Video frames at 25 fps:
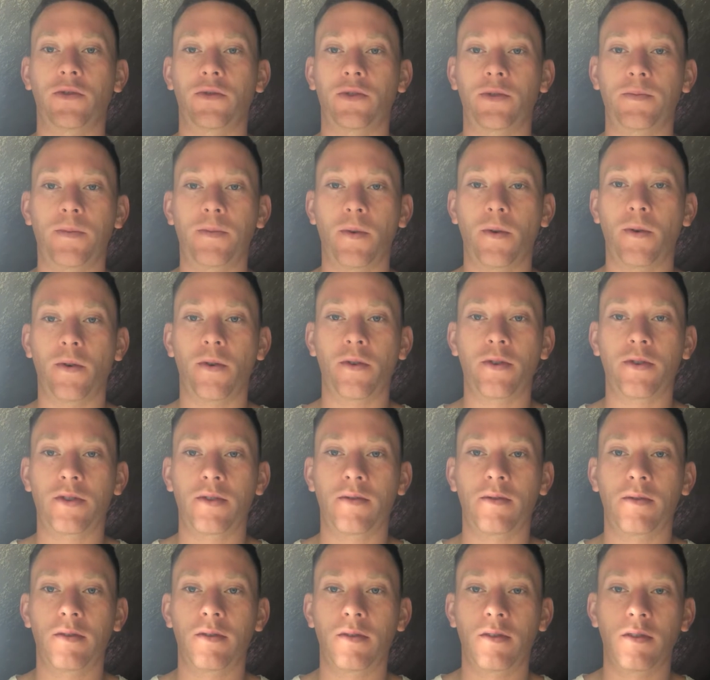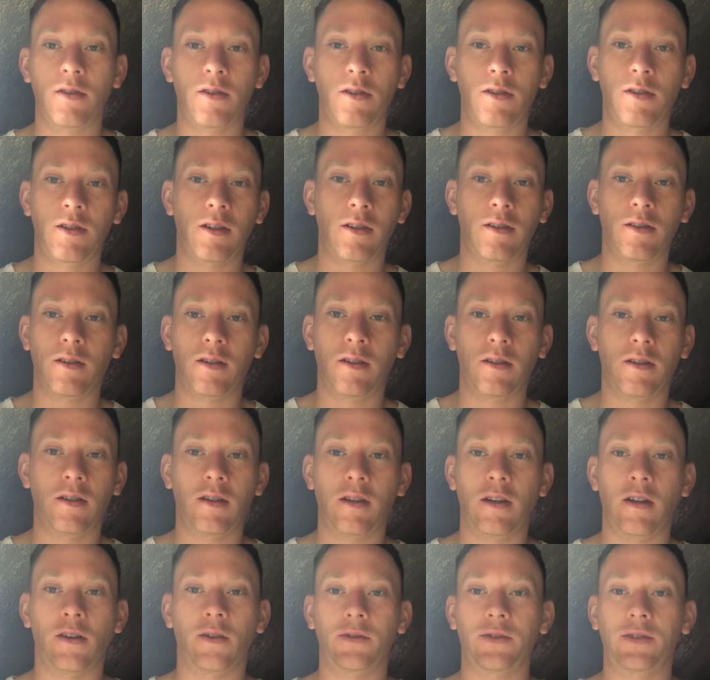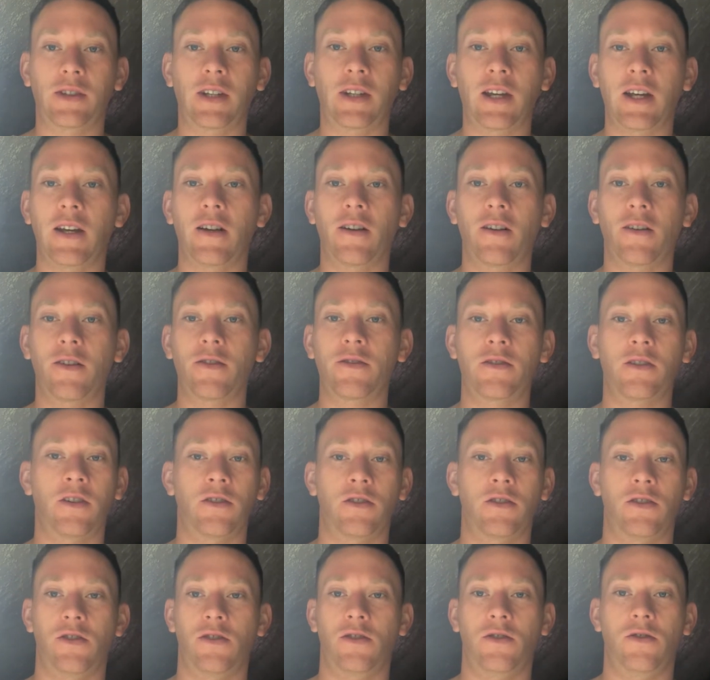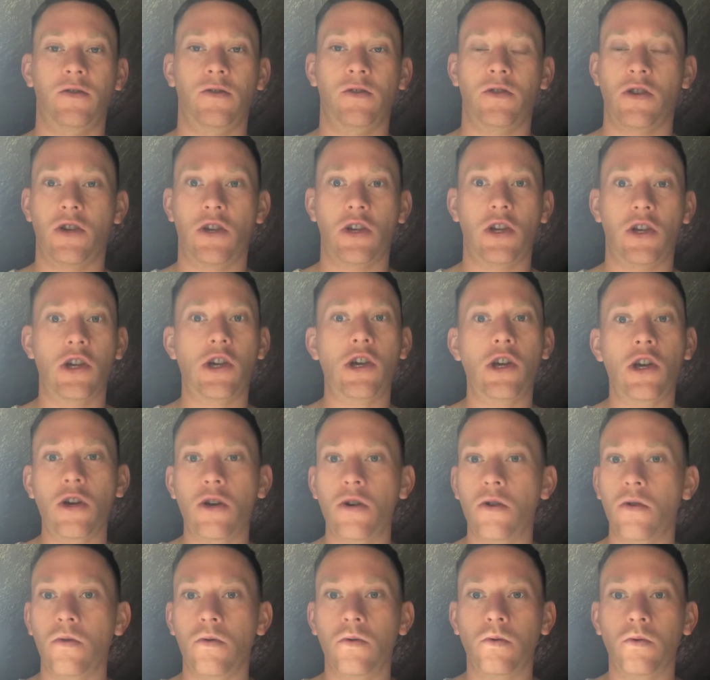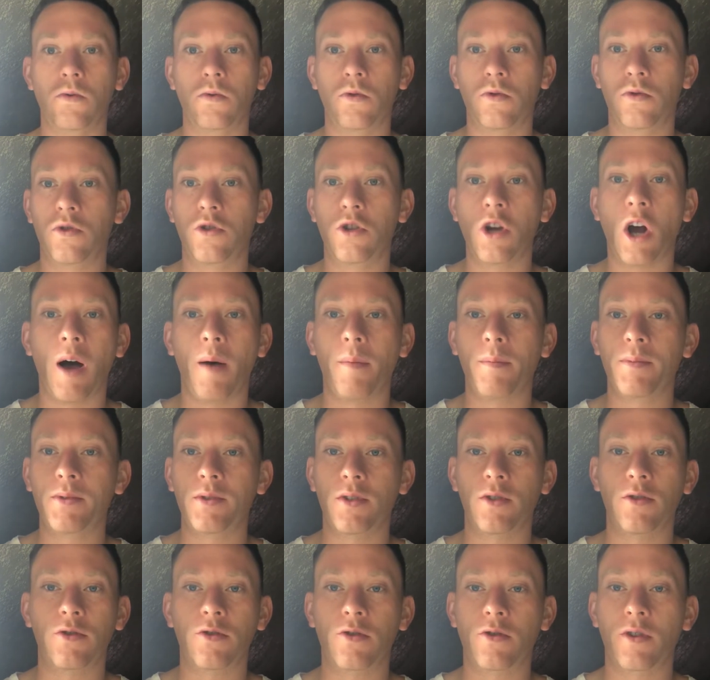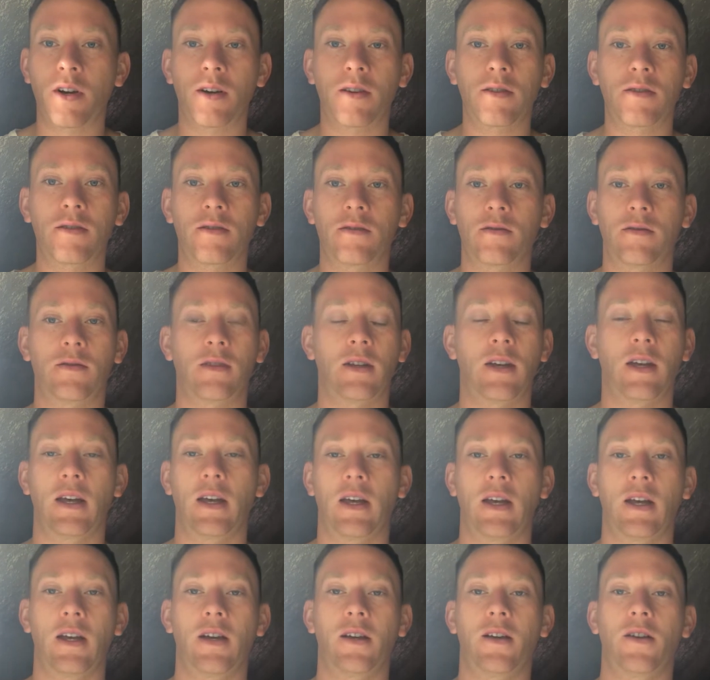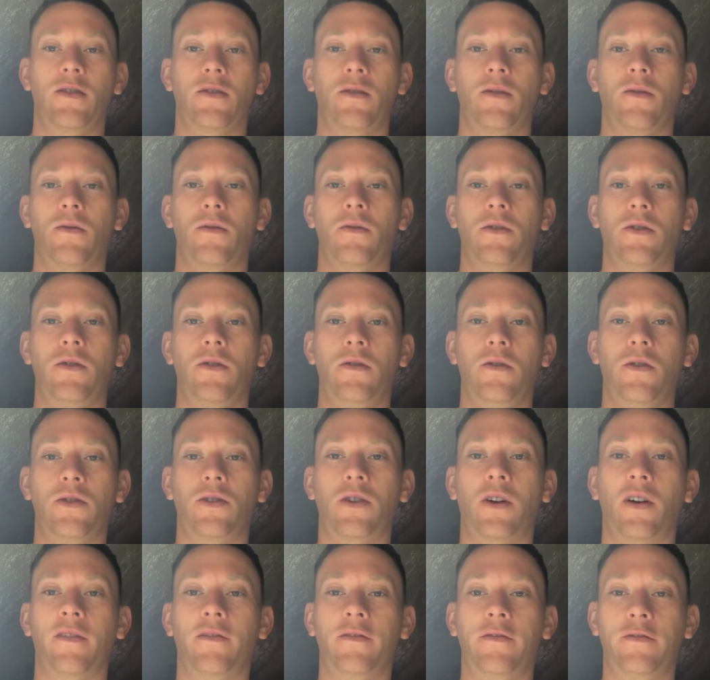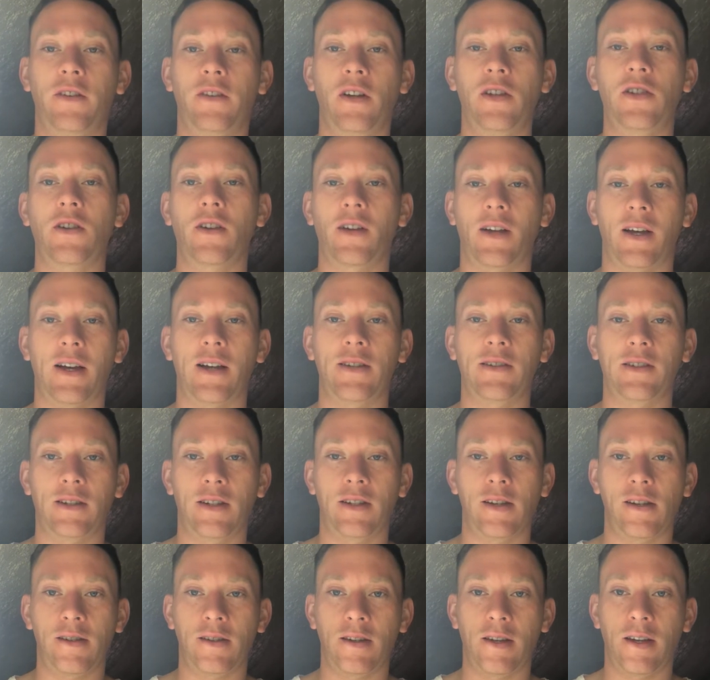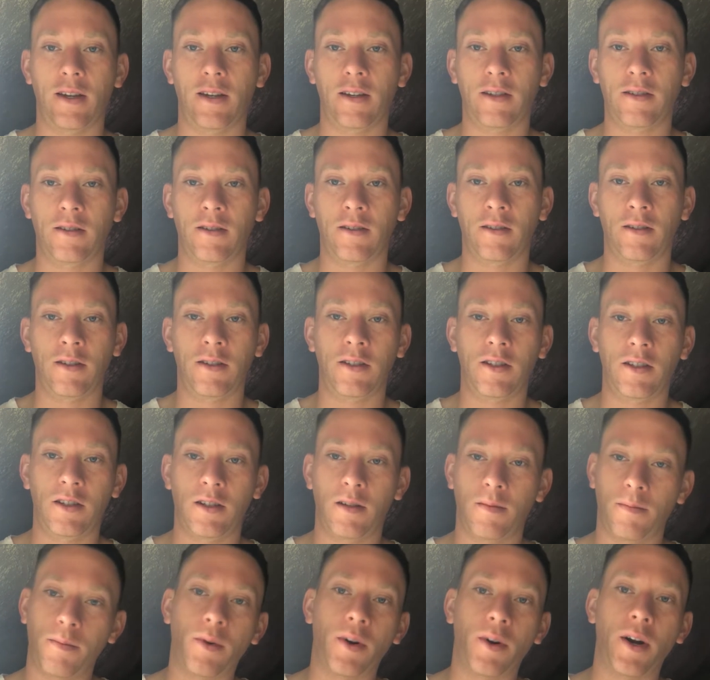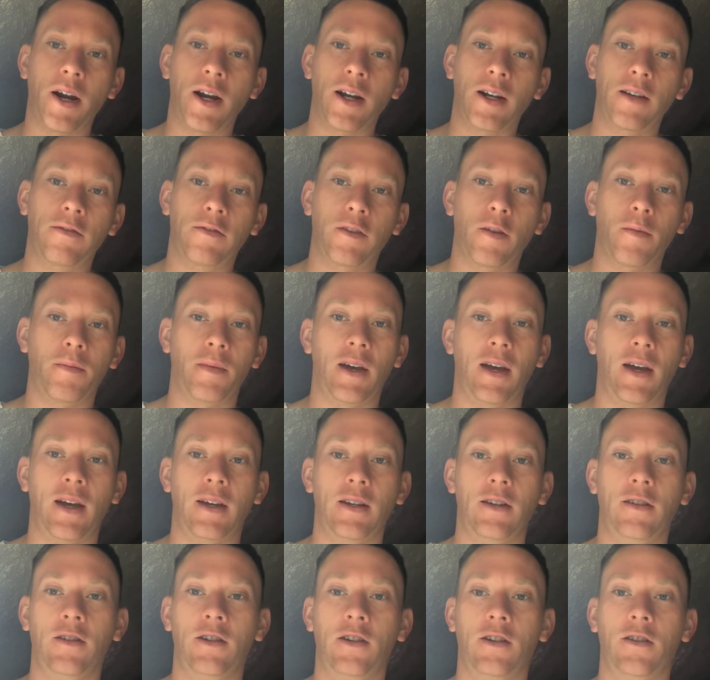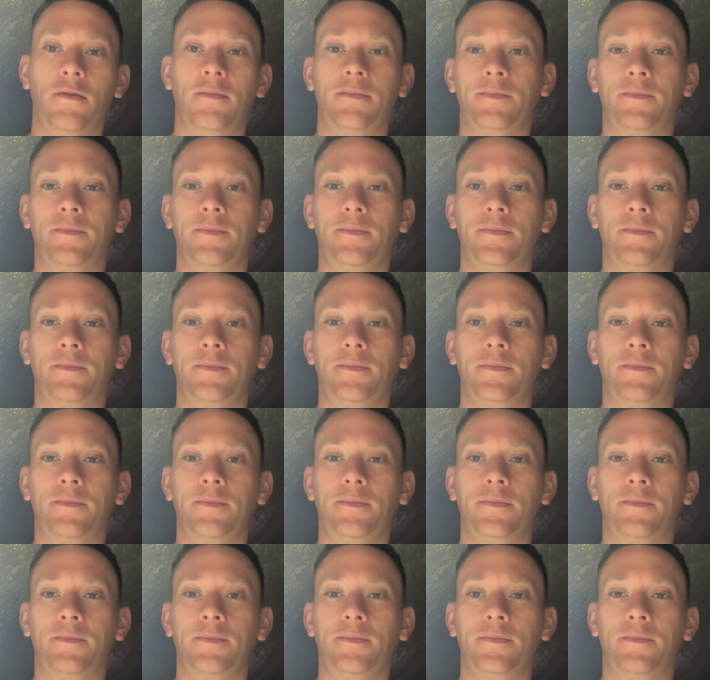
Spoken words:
sports, you know, skiers, you can just do huge jumps and tricks. And so you can start visualizing these things, and this is the break from that, you know.